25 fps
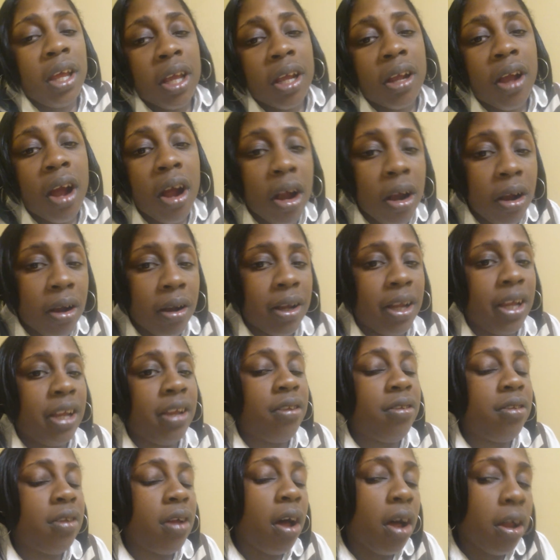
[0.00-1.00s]
Kirk
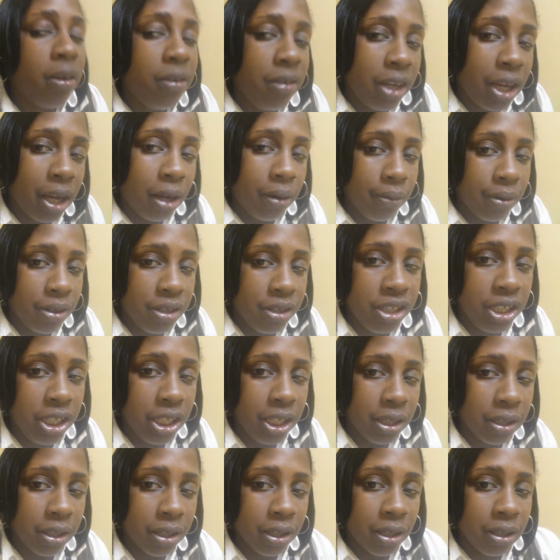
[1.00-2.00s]
is saucy at
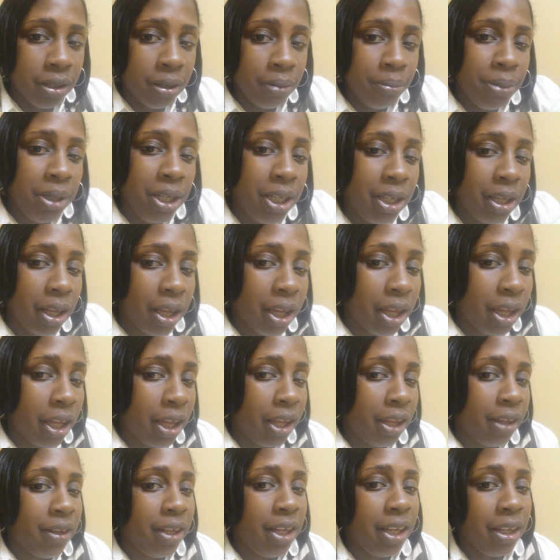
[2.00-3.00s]
Rasheda
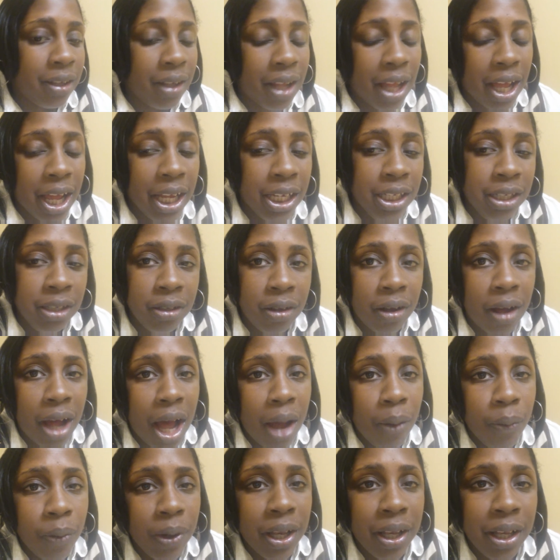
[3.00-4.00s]
because he like, you know,
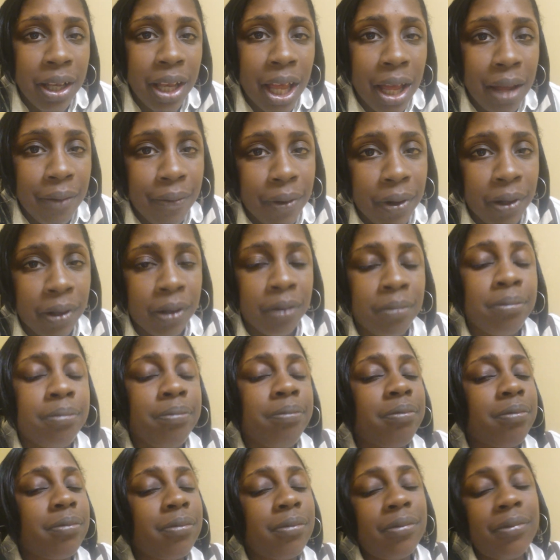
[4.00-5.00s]
I would have never
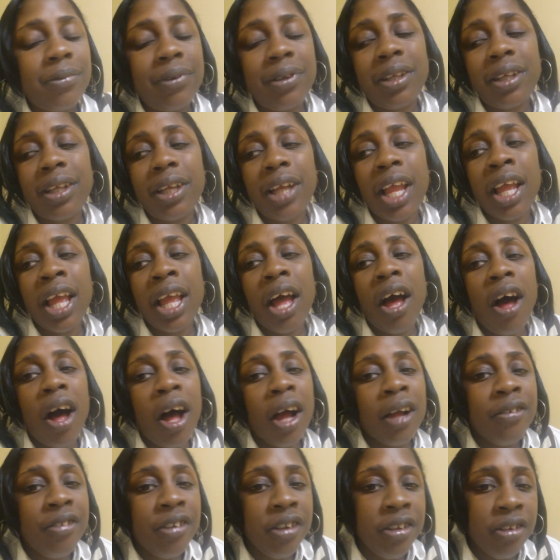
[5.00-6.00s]

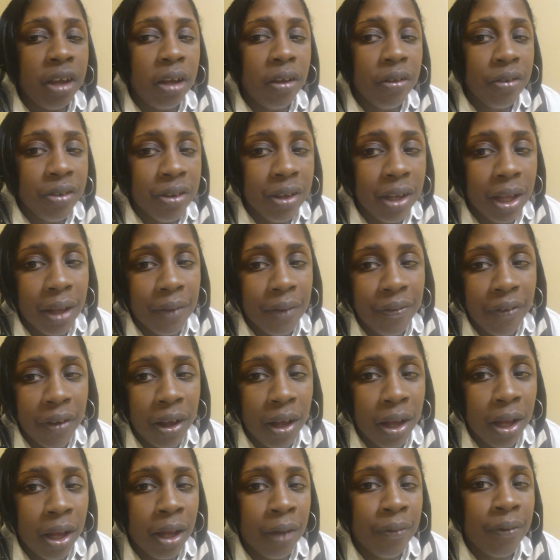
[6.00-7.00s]
auction your stuff
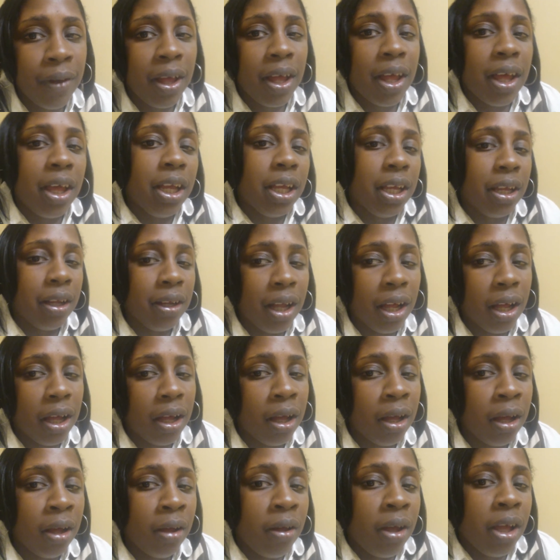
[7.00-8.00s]
off, you
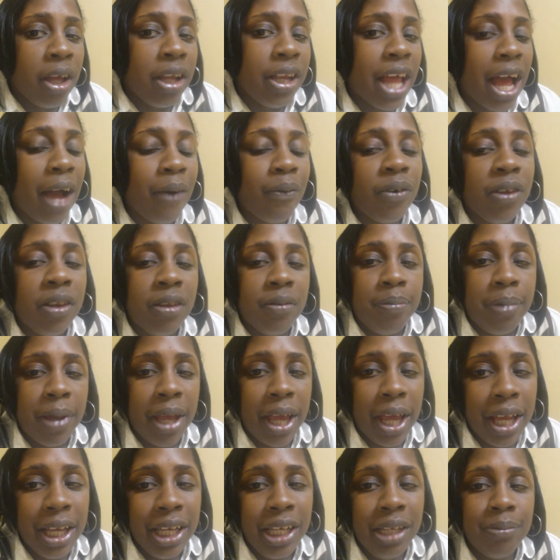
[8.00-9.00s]
know, that was
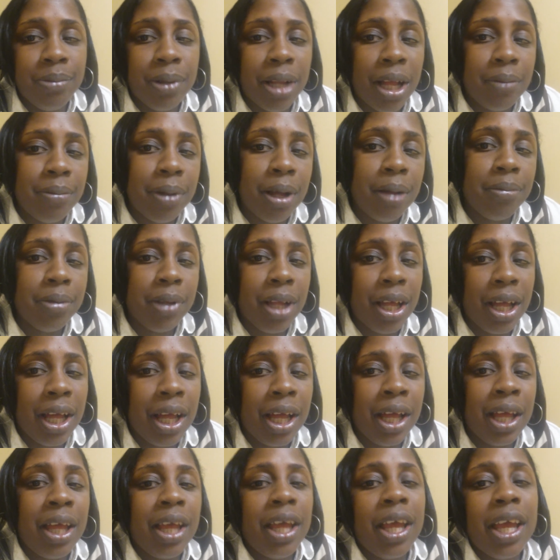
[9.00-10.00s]
petty, blah blah
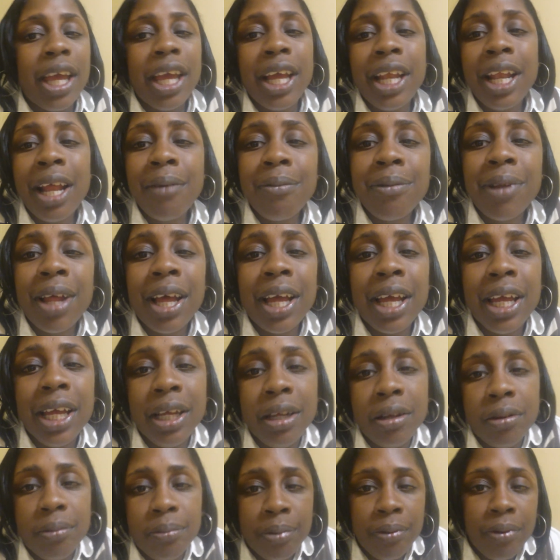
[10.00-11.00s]
blah. And I'm
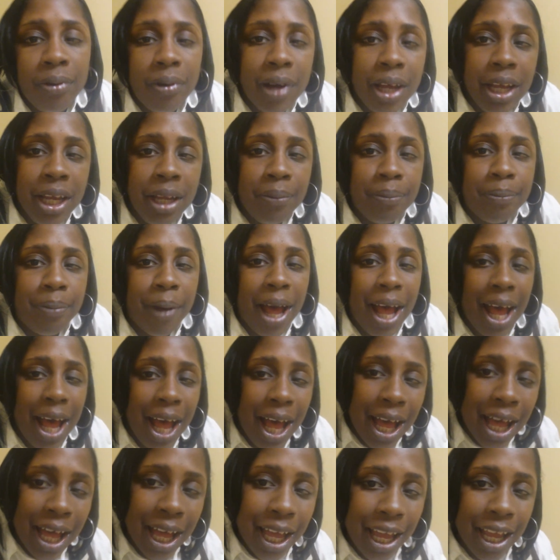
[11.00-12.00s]
like, boy,
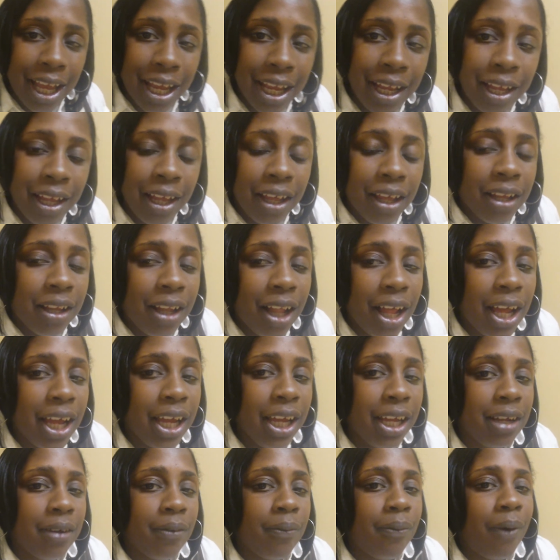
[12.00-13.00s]
bye.
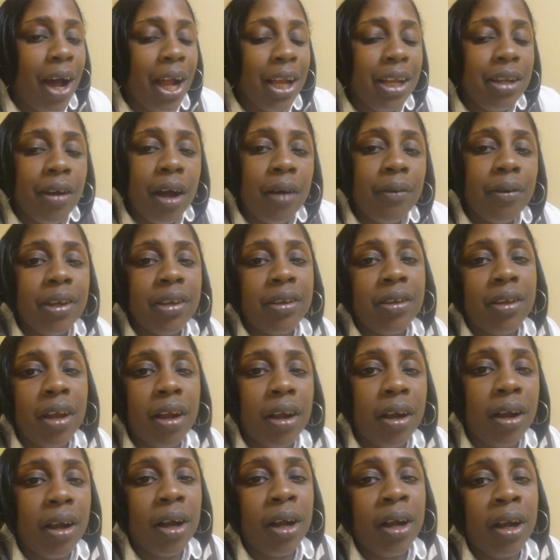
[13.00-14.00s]
Like, why do you always
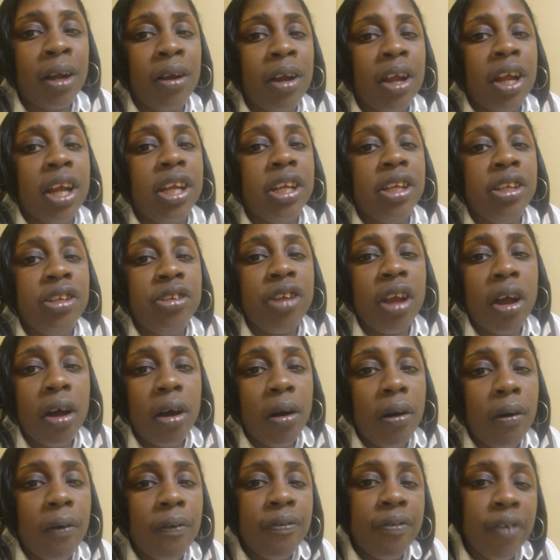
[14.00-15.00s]
turn
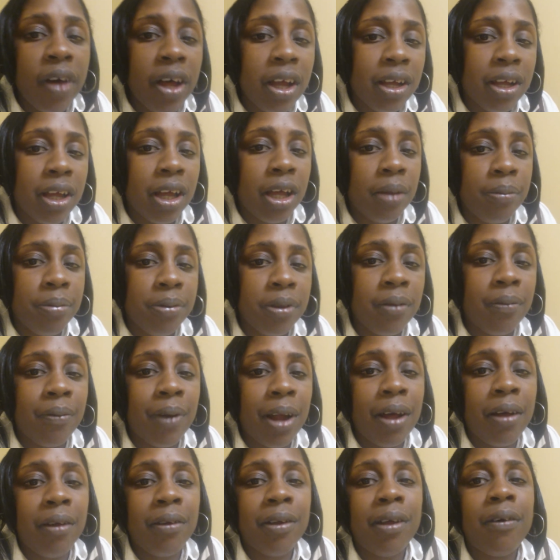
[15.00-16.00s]
your fuck ups
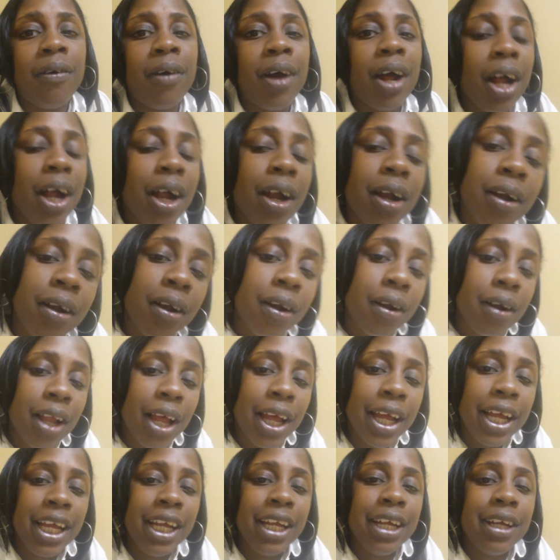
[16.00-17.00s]
around on her?
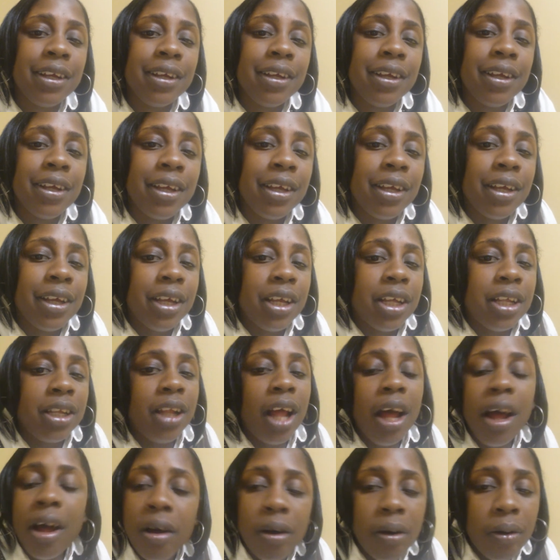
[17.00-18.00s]
Like,
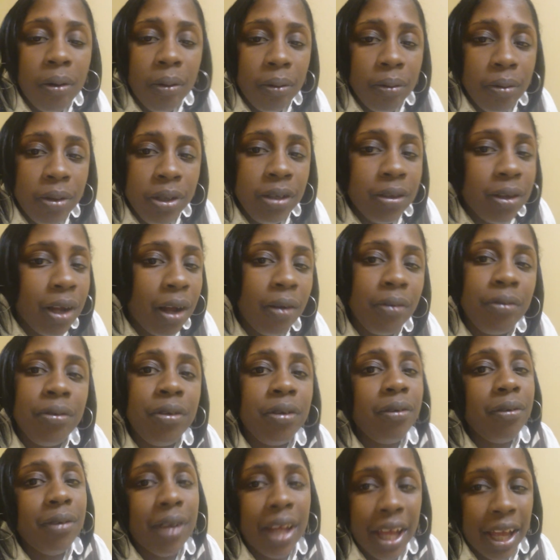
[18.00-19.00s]
no, you don't
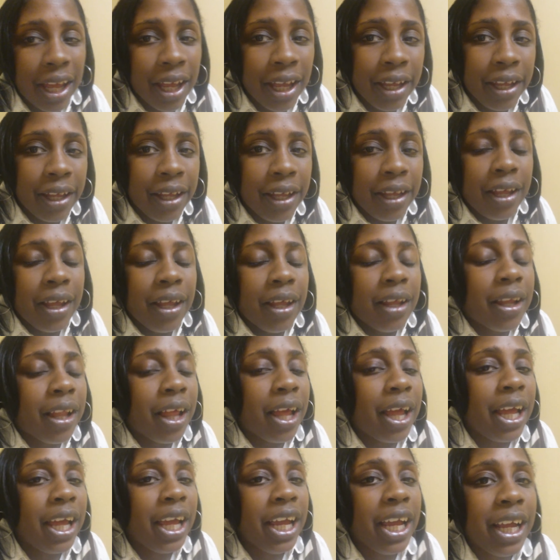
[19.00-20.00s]
do that.
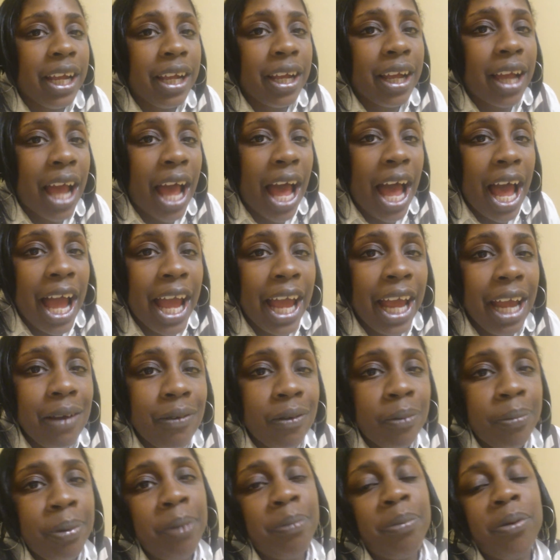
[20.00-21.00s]
Like, I hate
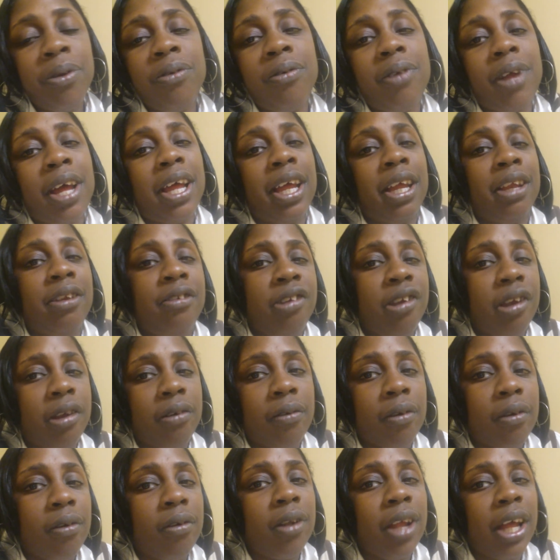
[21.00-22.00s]
when people do that in
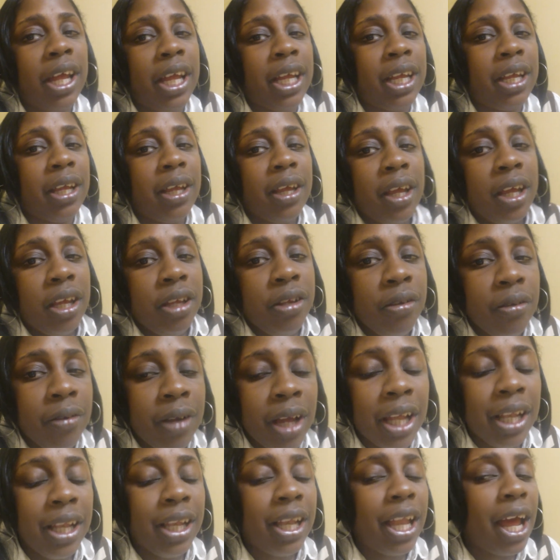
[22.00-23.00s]
general. Like, you
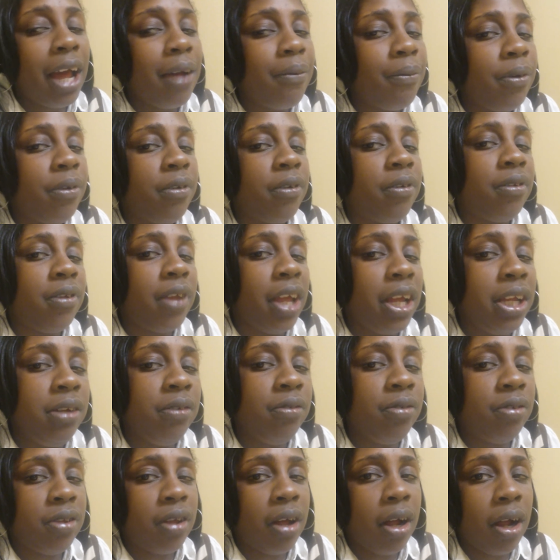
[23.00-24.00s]
can never just say
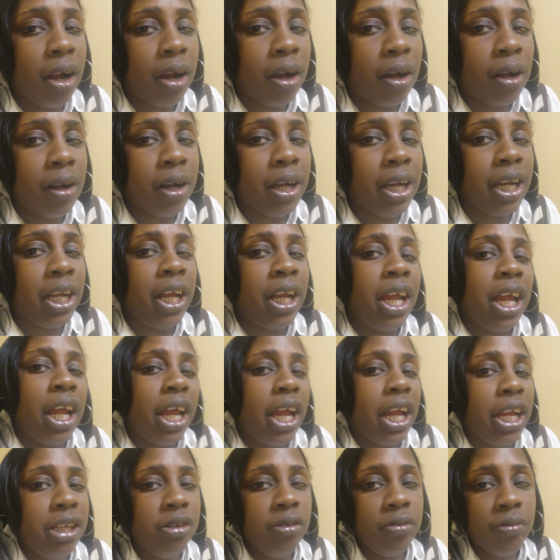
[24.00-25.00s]
you sorry
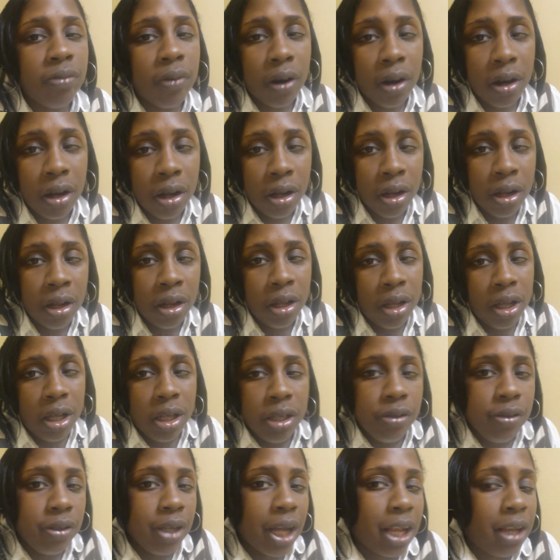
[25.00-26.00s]
and you wrong.
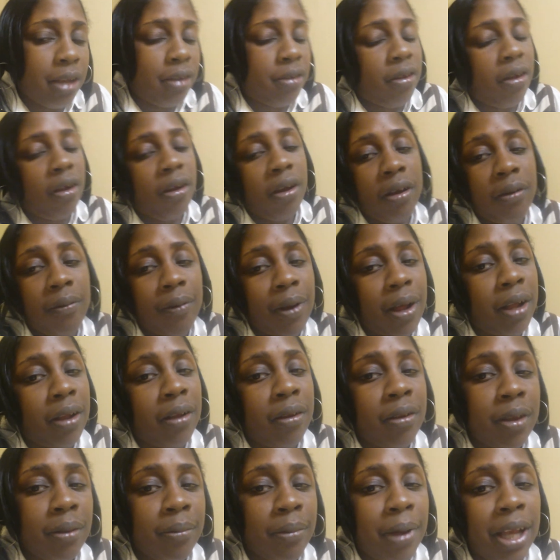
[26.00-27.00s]
You got to turn around
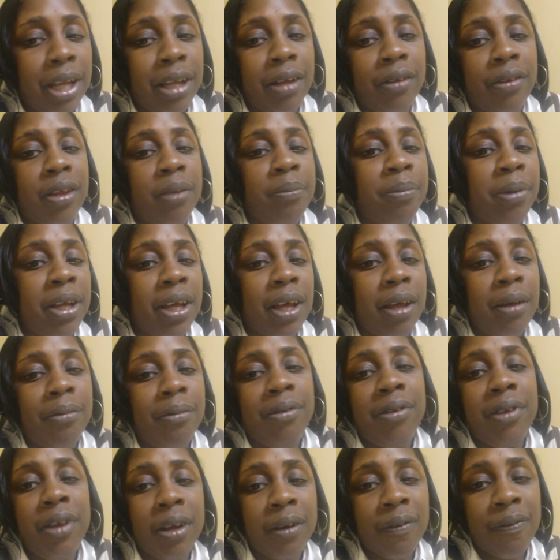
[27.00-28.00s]
to somebody else. It
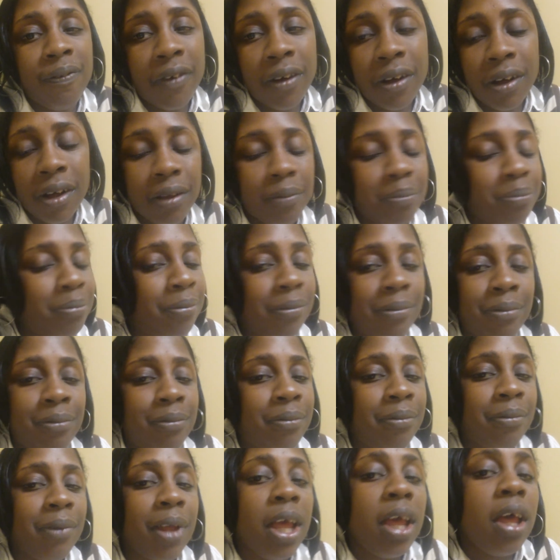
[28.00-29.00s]
becomes their fault.
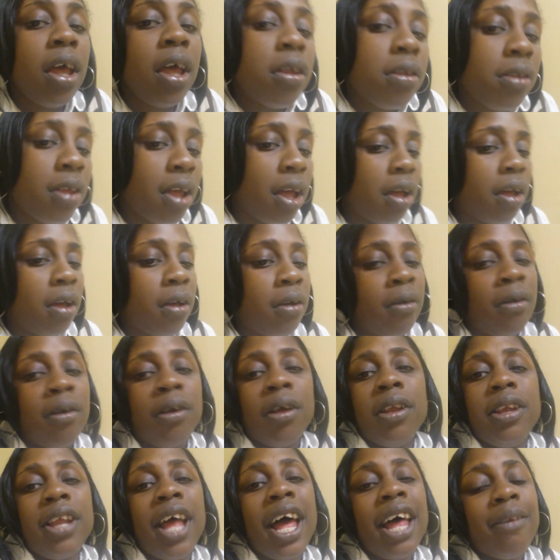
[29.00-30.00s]
So
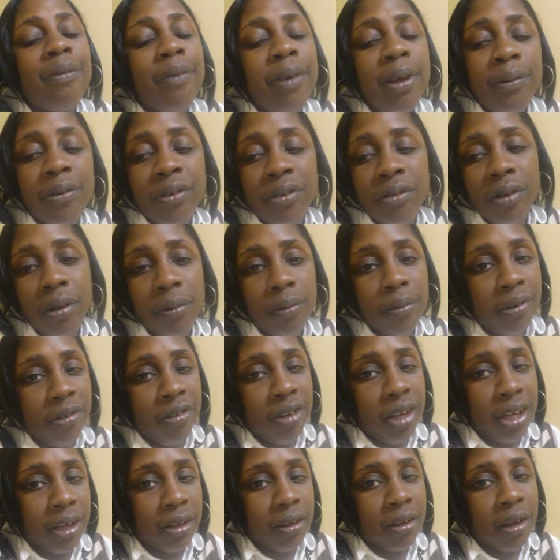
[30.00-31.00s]
that's what he was doing with
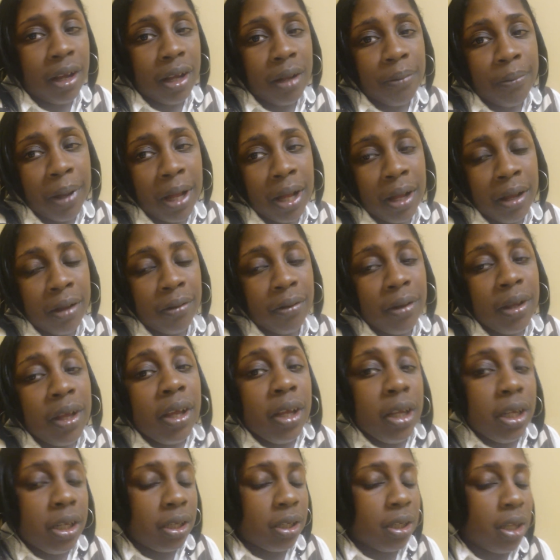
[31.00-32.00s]
Rasheda, talking about,
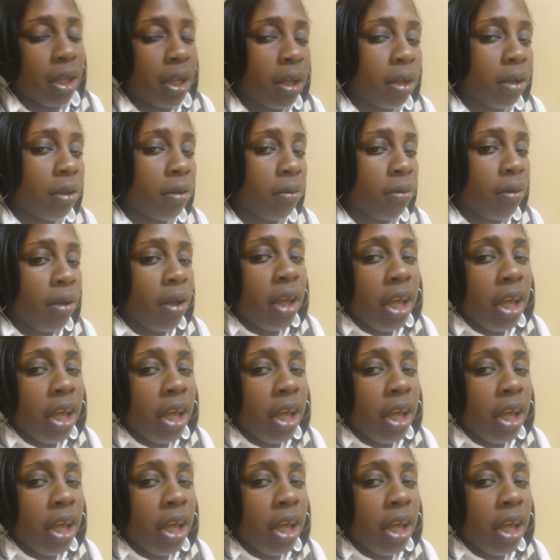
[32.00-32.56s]
you know,